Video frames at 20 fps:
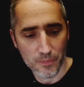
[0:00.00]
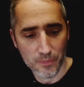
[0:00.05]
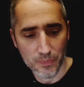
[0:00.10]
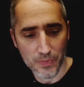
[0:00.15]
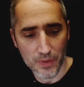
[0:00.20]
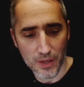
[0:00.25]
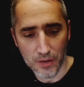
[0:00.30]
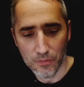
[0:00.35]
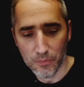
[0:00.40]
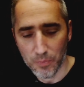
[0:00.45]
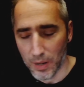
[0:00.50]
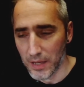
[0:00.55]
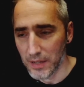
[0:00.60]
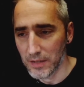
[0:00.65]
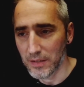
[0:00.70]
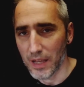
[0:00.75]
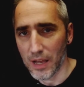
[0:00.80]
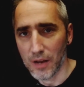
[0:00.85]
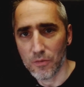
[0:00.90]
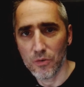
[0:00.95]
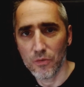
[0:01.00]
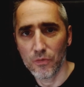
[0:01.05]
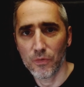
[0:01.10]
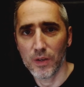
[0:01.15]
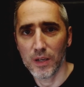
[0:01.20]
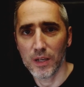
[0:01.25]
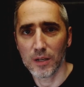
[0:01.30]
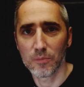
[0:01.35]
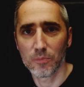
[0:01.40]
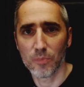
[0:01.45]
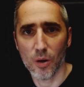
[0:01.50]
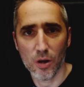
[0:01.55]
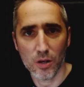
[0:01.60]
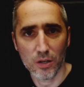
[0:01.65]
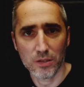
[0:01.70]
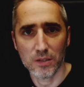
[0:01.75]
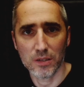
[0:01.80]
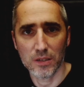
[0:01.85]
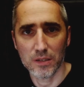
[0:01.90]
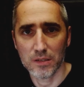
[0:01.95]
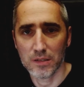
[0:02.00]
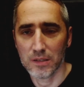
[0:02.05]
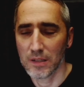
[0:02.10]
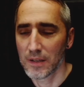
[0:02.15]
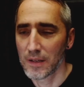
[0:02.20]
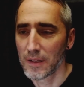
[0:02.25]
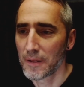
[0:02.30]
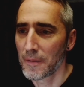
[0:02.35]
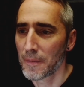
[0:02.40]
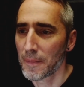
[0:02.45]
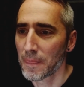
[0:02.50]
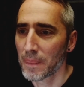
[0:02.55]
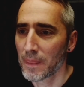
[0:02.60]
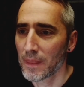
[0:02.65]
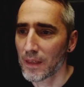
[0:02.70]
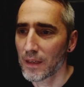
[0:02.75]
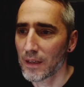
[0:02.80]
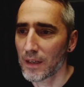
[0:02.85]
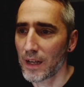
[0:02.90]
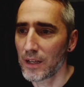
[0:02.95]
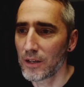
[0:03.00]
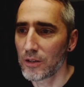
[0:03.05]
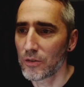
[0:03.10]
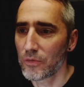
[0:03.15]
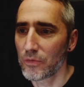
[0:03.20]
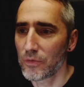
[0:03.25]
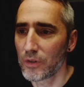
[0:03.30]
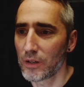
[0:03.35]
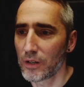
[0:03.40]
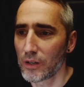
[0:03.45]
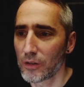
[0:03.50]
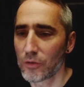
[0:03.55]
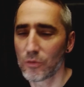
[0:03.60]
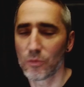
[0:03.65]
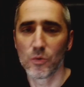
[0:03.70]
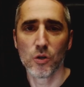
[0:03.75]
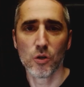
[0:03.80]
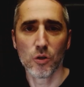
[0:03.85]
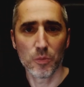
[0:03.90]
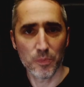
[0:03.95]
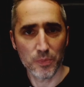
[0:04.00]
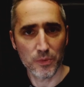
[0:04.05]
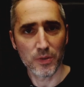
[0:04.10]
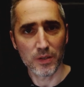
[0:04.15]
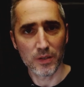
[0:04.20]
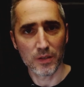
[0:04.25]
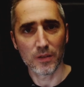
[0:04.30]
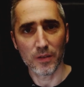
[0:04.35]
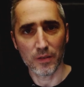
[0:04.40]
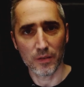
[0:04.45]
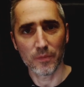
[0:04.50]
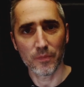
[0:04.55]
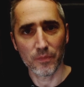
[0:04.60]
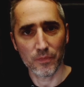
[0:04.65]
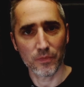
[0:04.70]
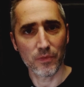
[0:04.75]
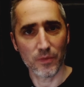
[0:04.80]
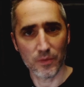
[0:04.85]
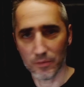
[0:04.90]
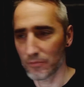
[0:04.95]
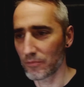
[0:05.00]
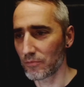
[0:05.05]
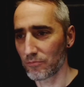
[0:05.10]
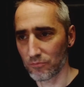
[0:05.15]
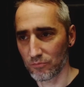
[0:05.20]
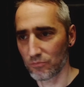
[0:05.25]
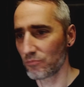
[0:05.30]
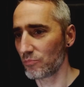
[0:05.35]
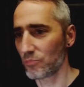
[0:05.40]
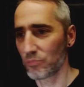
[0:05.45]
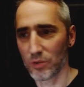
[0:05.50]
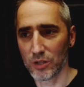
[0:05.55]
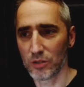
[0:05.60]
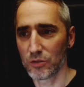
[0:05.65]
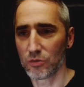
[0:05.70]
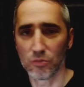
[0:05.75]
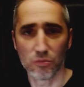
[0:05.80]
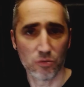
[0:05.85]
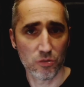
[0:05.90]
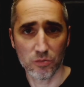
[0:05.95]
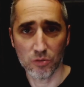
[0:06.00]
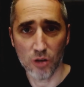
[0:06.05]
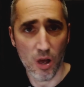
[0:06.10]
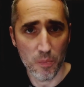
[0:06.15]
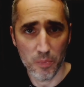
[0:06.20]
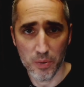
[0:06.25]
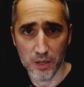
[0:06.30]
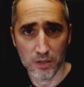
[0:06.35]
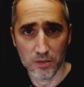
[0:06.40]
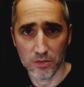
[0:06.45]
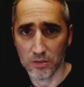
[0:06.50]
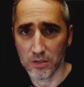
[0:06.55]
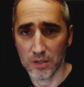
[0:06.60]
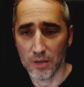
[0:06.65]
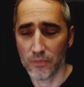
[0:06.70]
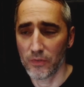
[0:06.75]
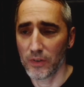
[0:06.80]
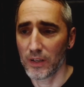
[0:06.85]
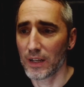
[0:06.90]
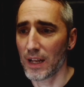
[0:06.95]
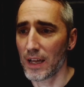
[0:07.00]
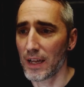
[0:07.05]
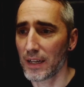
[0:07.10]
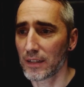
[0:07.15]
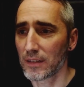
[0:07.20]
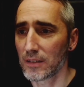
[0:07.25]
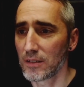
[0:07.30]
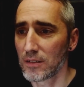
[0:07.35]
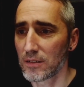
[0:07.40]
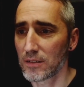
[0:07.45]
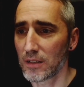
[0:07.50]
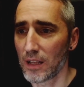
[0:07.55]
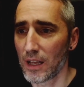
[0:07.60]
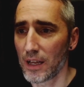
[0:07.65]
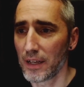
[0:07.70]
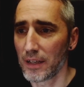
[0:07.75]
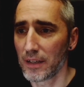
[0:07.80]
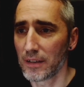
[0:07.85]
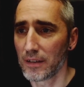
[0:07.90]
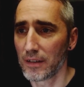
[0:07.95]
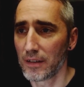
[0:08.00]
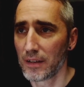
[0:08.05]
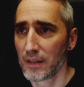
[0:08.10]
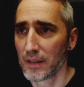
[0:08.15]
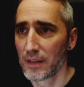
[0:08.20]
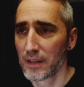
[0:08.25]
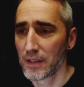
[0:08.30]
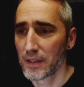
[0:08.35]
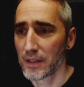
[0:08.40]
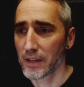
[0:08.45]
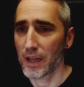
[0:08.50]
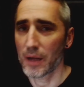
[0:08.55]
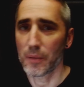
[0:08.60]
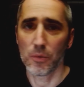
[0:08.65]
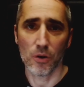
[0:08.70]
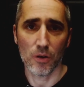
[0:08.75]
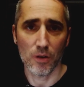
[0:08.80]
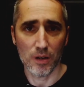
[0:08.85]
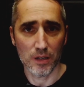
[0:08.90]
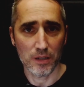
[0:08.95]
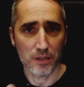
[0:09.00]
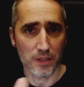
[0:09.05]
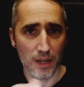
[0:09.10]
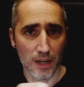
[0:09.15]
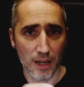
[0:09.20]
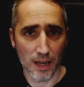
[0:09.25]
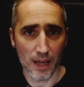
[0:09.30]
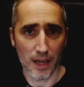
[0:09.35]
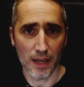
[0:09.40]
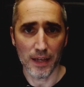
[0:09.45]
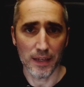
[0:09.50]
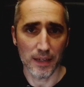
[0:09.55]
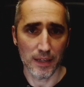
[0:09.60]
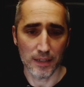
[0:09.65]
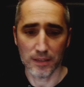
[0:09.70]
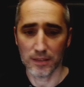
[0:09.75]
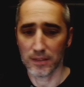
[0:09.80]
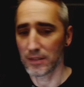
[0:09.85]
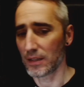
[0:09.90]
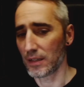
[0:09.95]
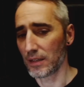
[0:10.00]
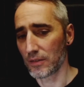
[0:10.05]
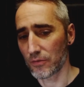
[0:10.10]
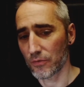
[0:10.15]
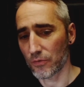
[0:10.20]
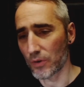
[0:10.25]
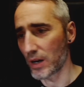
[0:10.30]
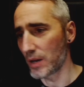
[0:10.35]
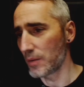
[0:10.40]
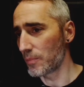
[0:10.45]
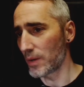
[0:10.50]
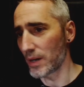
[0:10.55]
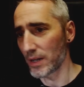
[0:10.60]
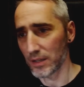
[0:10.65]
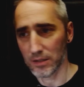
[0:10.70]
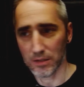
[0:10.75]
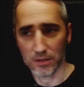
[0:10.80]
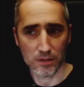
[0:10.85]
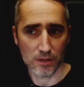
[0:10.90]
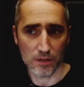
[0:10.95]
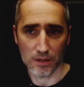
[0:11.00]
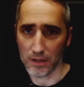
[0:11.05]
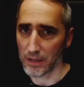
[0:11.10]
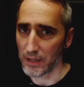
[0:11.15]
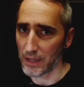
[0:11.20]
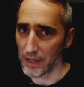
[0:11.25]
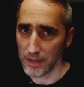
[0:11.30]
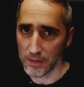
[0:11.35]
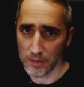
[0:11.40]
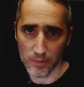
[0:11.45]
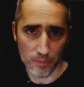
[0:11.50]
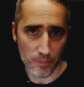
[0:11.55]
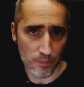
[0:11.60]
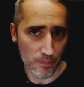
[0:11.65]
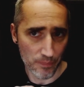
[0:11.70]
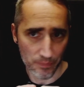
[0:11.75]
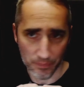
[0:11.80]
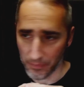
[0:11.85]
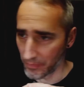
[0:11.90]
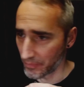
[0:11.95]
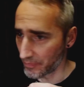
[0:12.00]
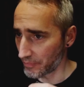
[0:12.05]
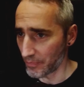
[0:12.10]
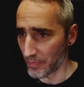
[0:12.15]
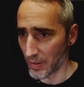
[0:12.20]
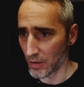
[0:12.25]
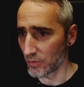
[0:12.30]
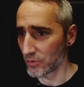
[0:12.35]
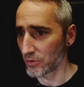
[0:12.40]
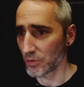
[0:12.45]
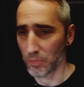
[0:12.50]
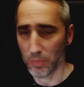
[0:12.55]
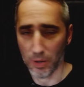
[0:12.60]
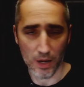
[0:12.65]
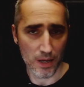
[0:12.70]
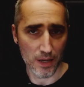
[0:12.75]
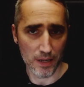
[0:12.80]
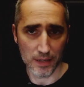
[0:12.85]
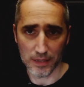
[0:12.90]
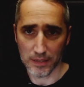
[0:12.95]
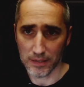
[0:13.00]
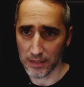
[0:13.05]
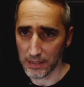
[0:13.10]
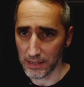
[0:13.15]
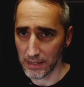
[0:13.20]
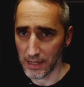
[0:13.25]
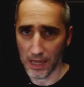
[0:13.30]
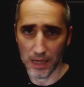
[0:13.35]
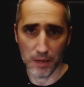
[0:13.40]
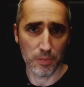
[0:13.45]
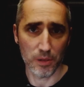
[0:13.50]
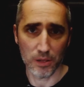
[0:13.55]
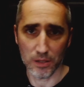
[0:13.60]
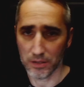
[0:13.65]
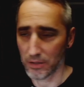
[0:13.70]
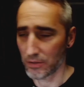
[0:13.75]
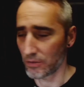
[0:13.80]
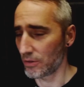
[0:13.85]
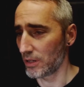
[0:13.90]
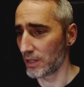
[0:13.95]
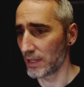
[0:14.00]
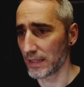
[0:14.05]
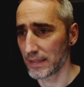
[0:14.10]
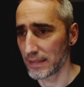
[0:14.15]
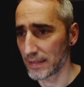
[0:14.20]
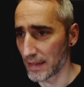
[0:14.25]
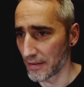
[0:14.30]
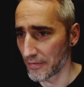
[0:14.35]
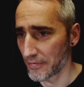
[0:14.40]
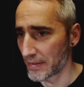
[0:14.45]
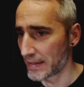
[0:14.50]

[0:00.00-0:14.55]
I've placed everything in boxes, kind of grouped into topics or something like this, like cameras and lights and FrameMeister and power supplies and cables and all that stuff.